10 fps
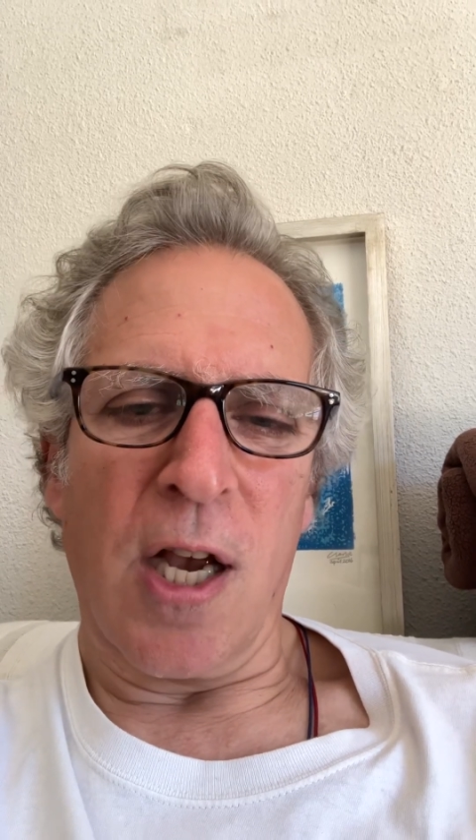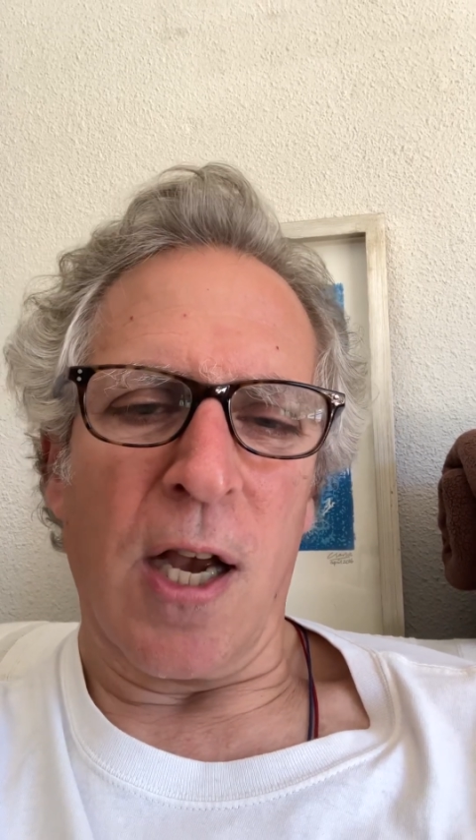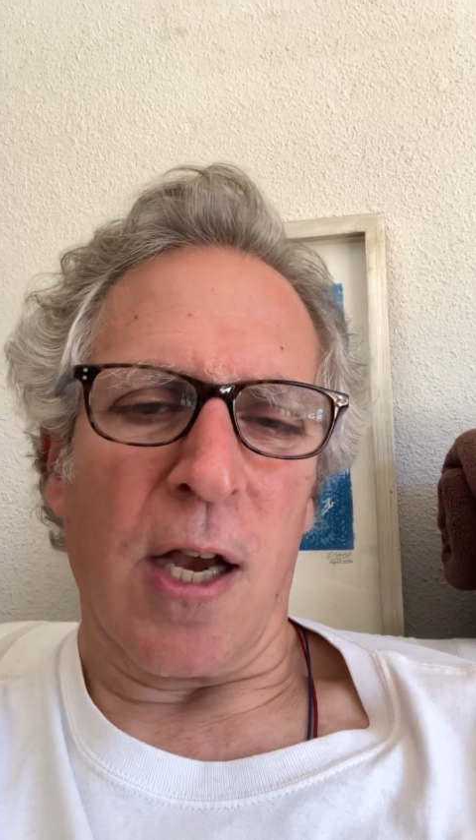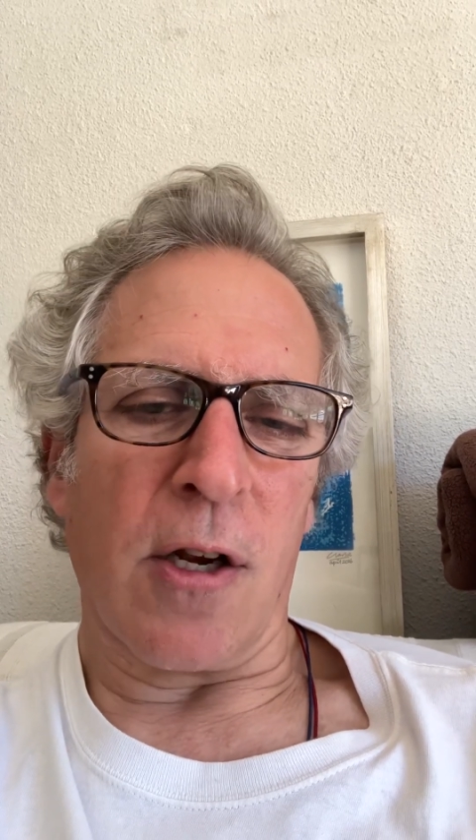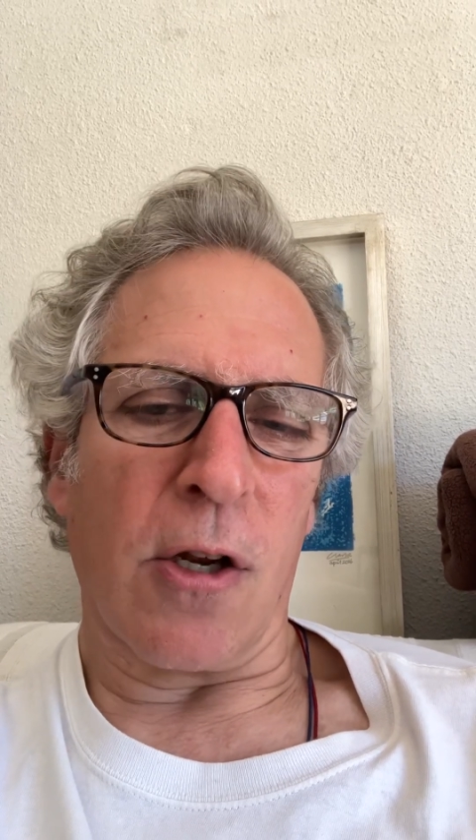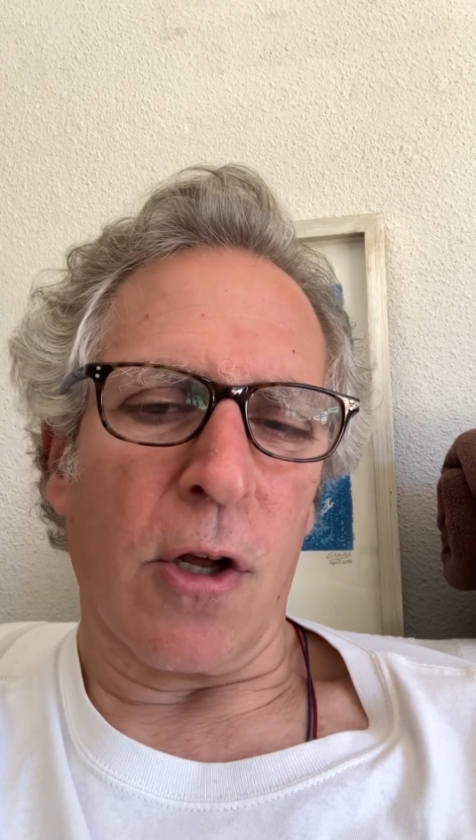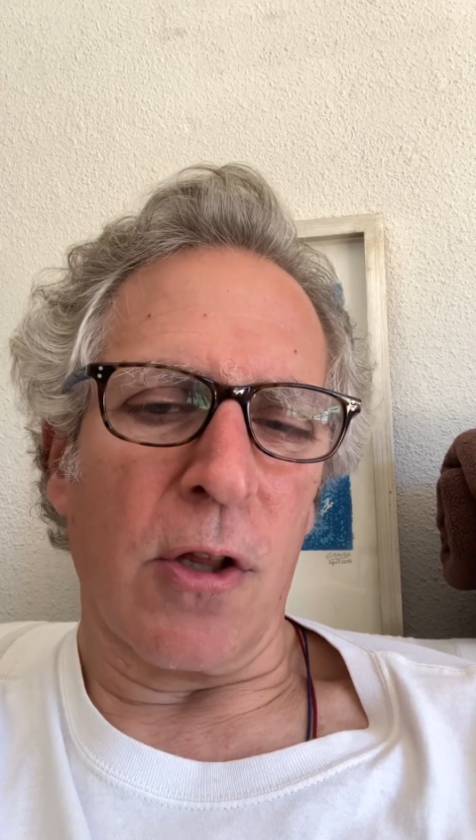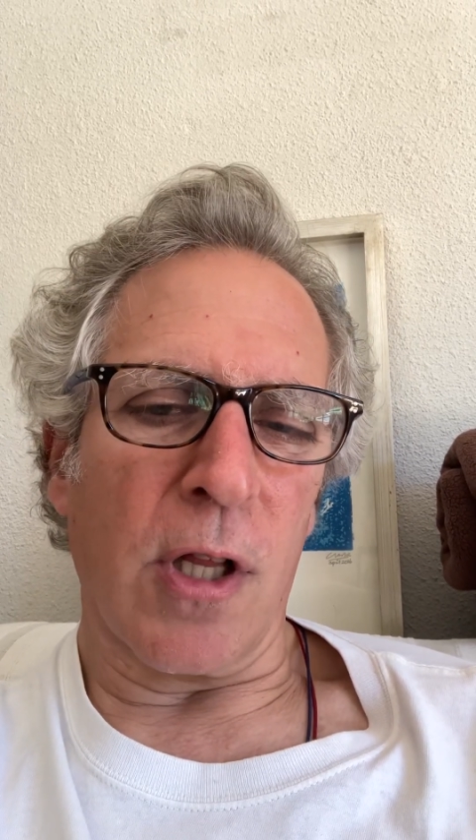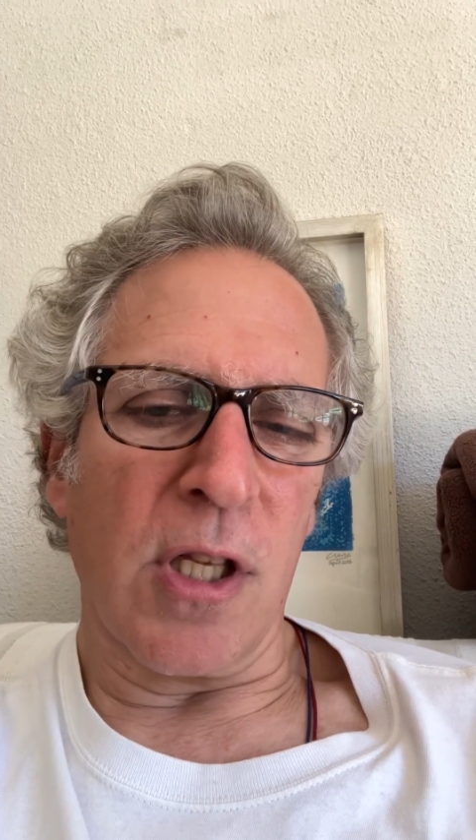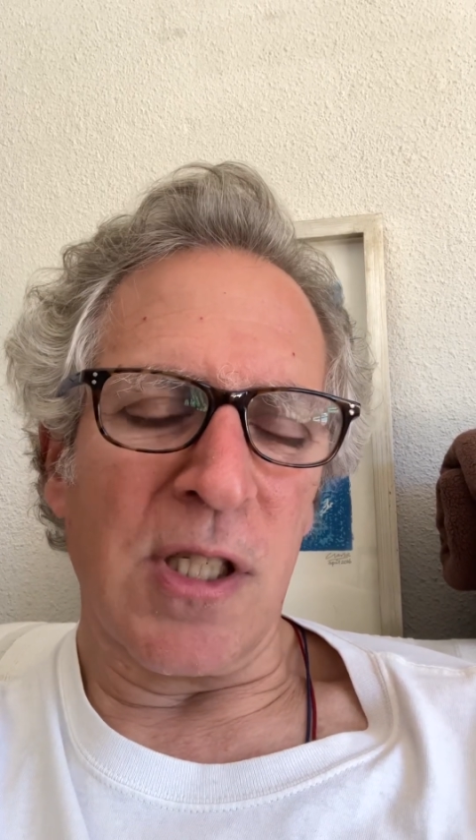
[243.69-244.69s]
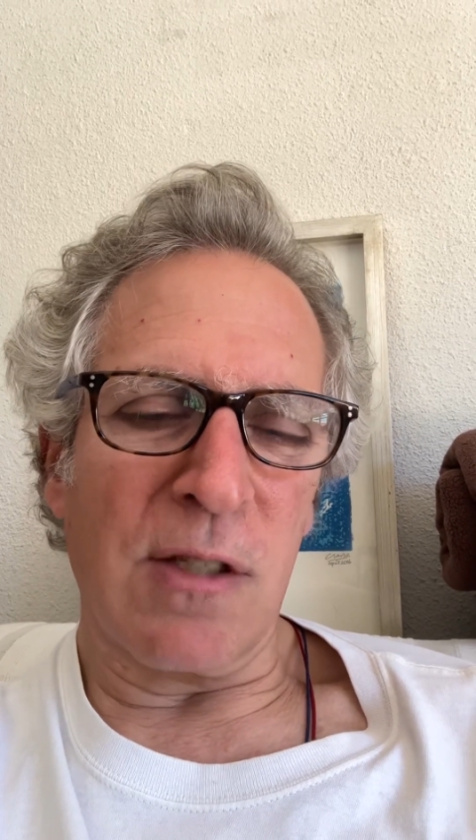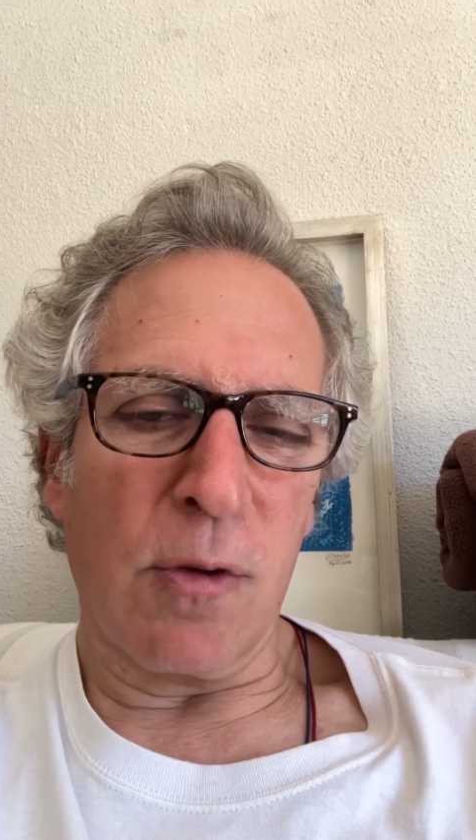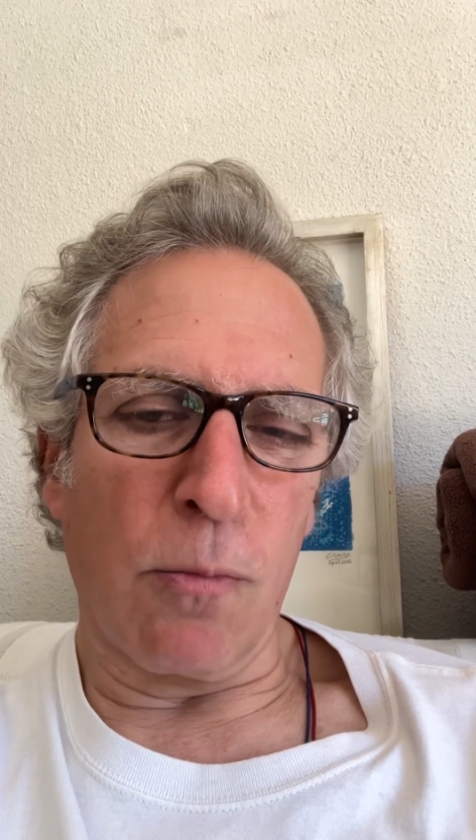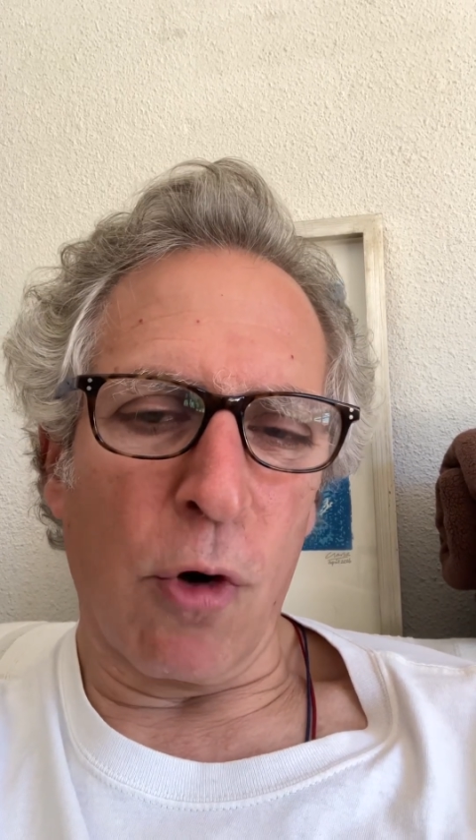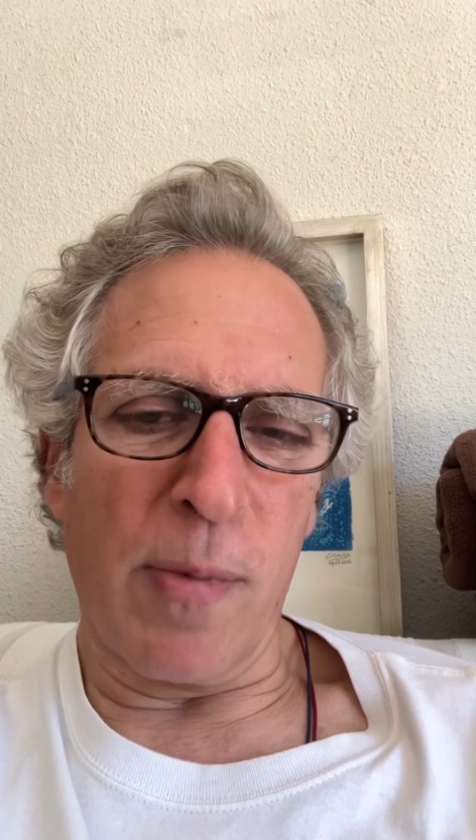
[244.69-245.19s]
And I know that there's even
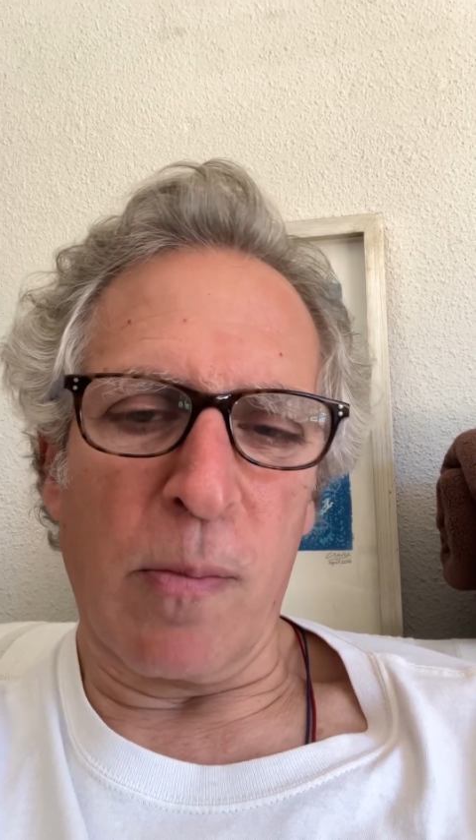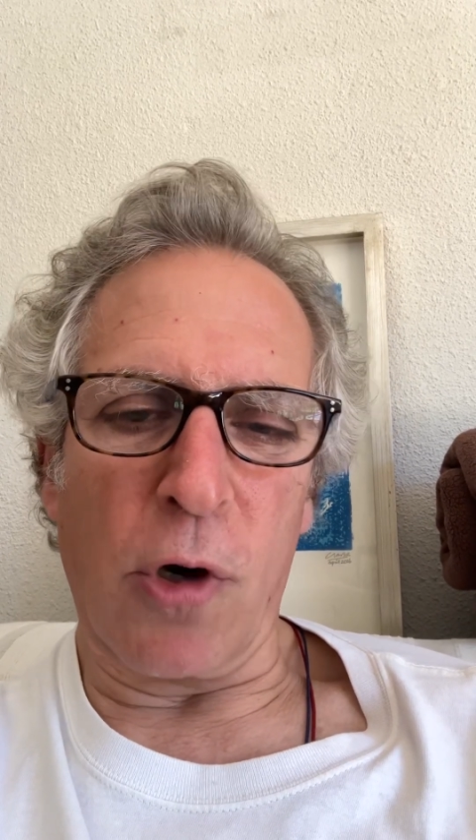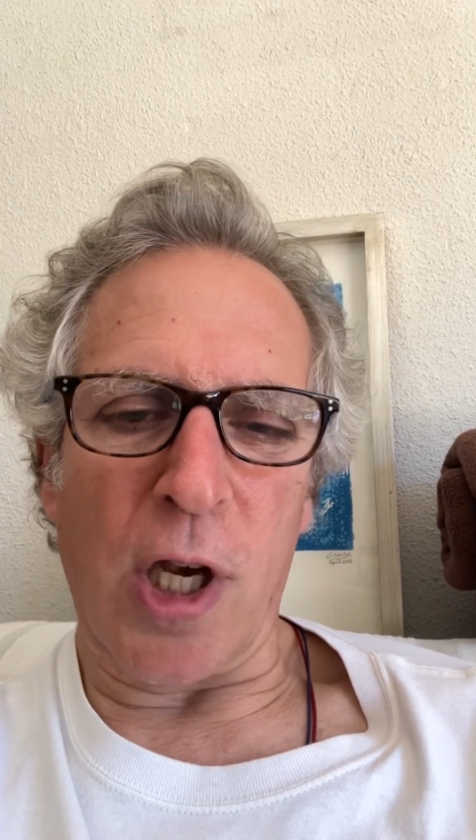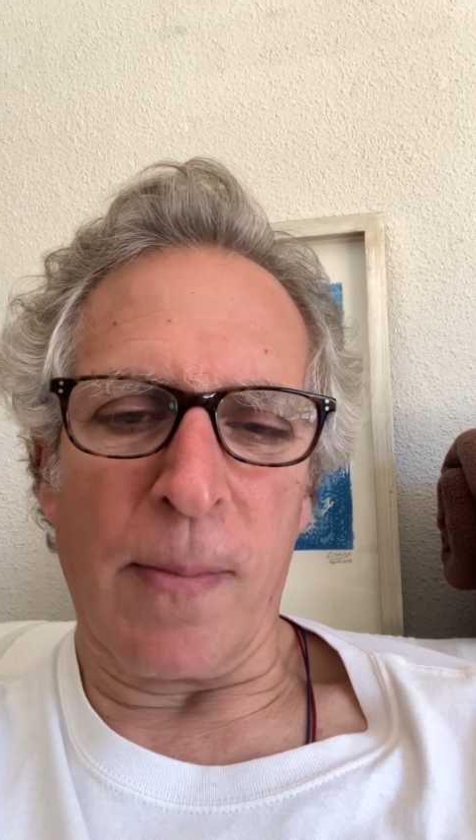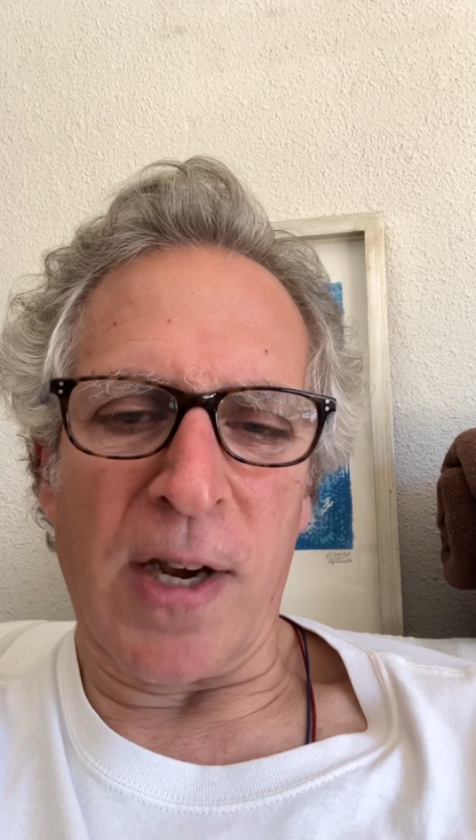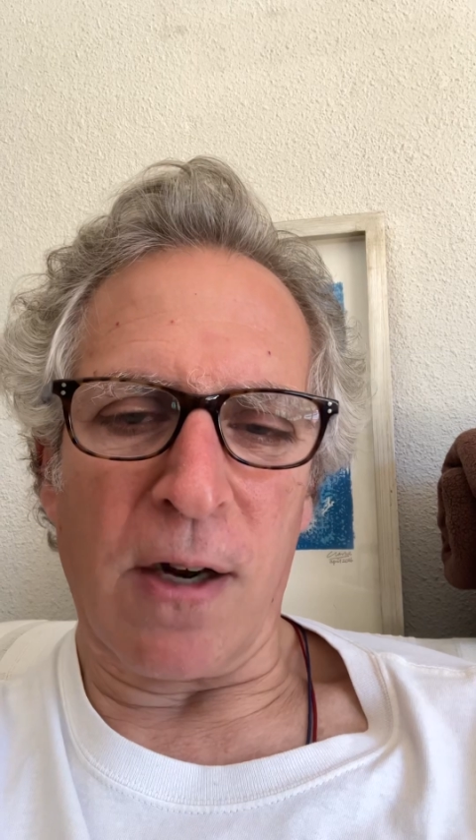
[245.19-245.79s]
more people coming